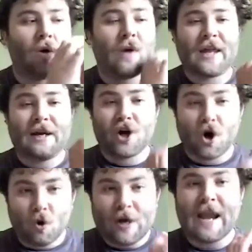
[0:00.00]
with a
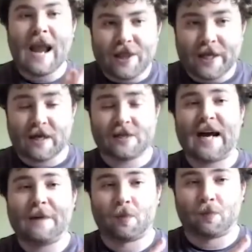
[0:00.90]
know-nothing
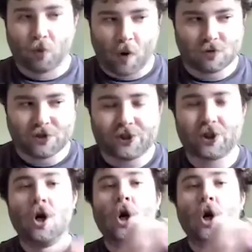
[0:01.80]
type approach,